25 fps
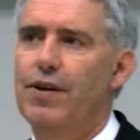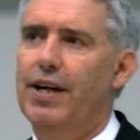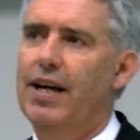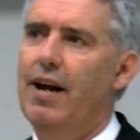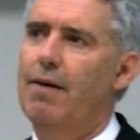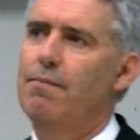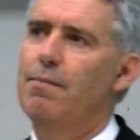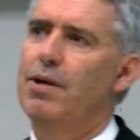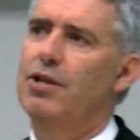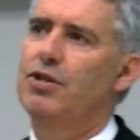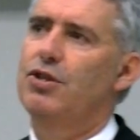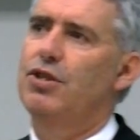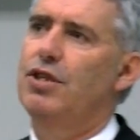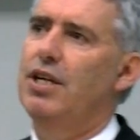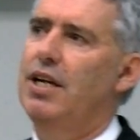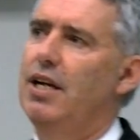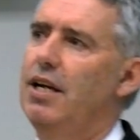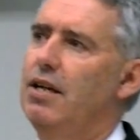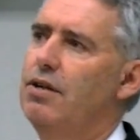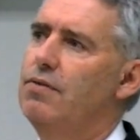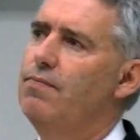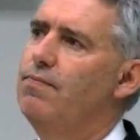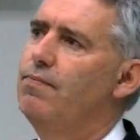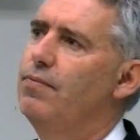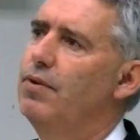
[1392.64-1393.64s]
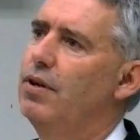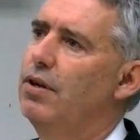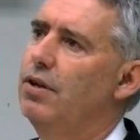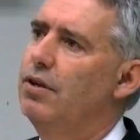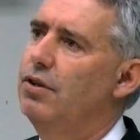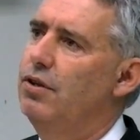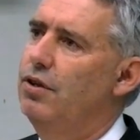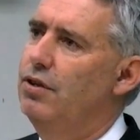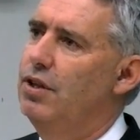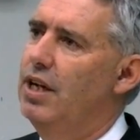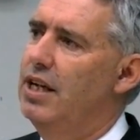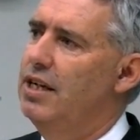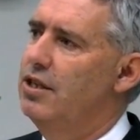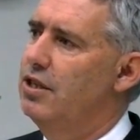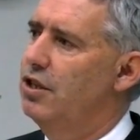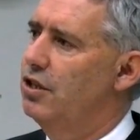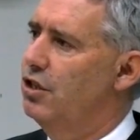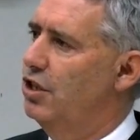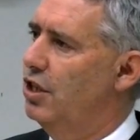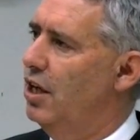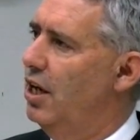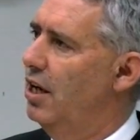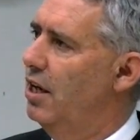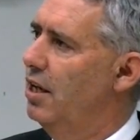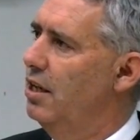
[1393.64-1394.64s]
the government said you need to
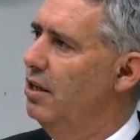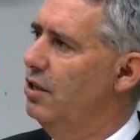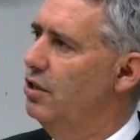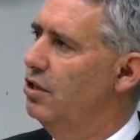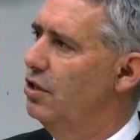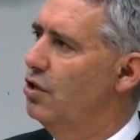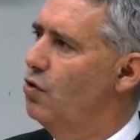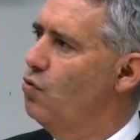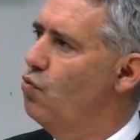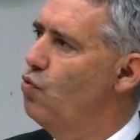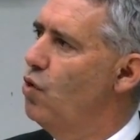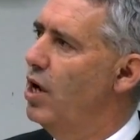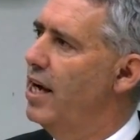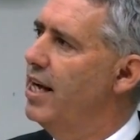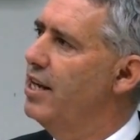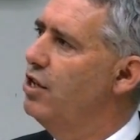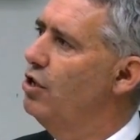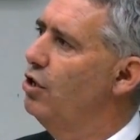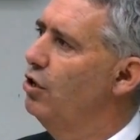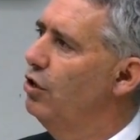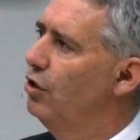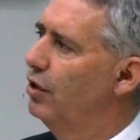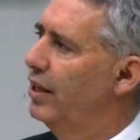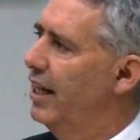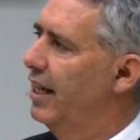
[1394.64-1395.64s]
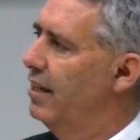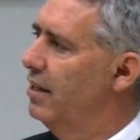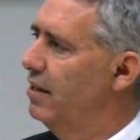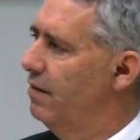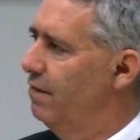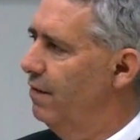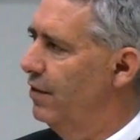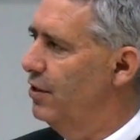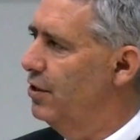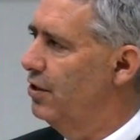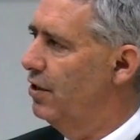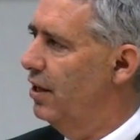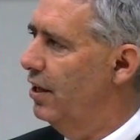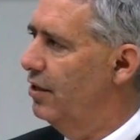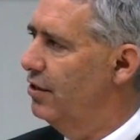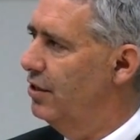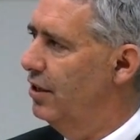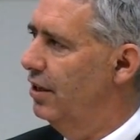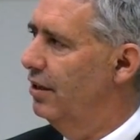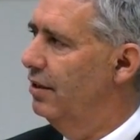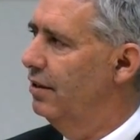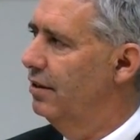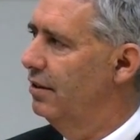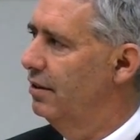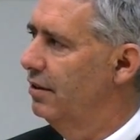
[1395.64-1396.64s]
change the way you look at
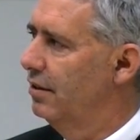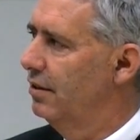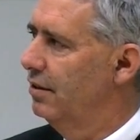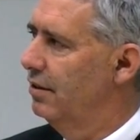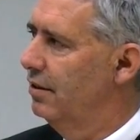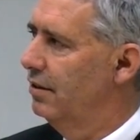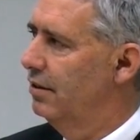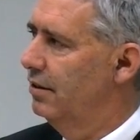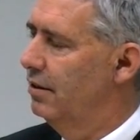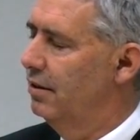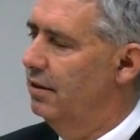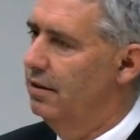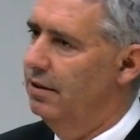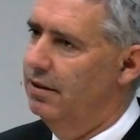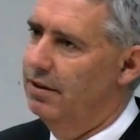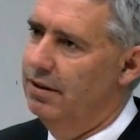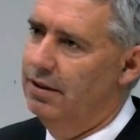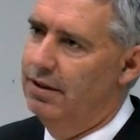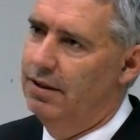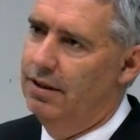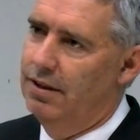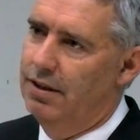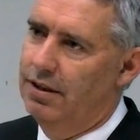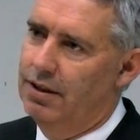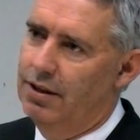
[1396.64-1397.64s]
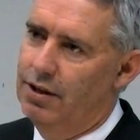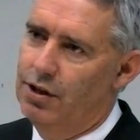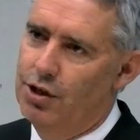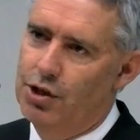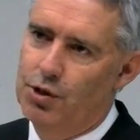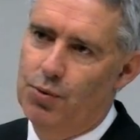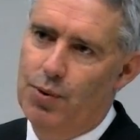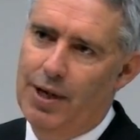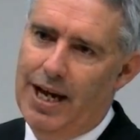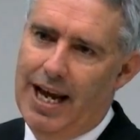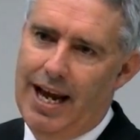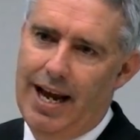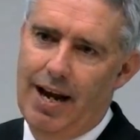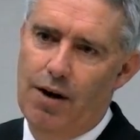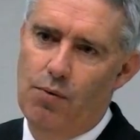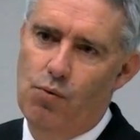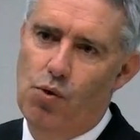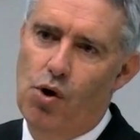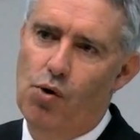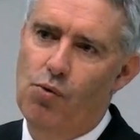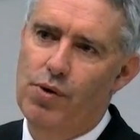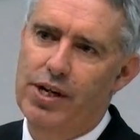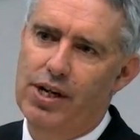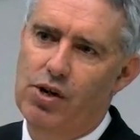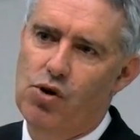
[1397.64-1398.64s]
infrastructure because we had
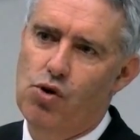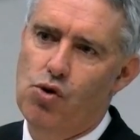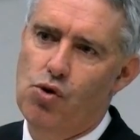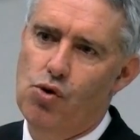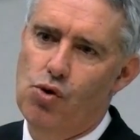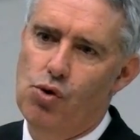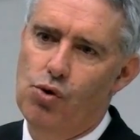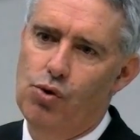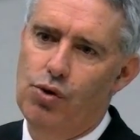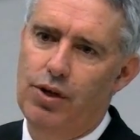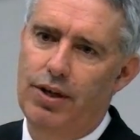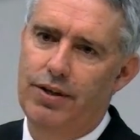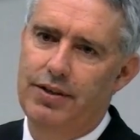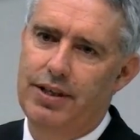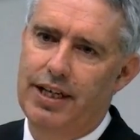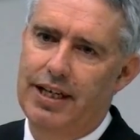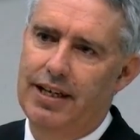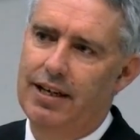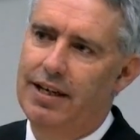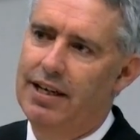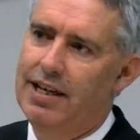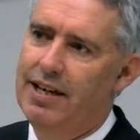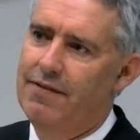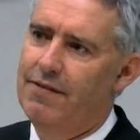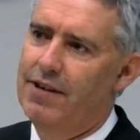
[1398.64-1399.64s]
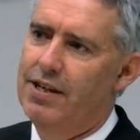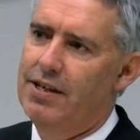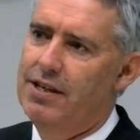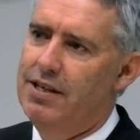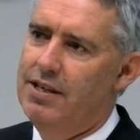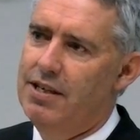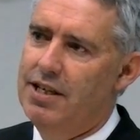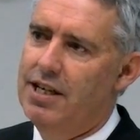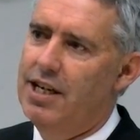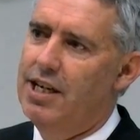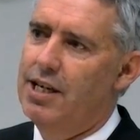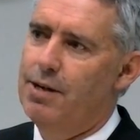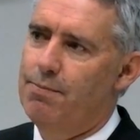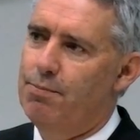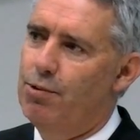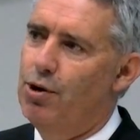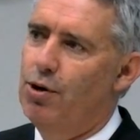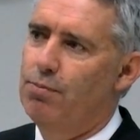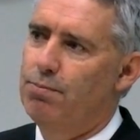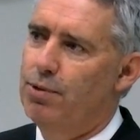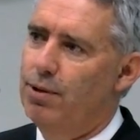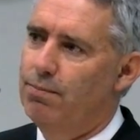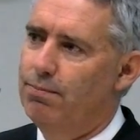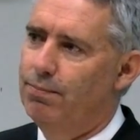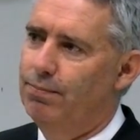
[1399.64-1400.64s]
what we call the 11-year
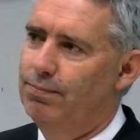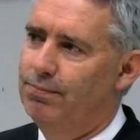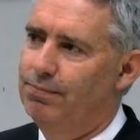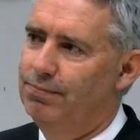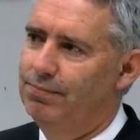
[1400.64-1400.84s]
problem.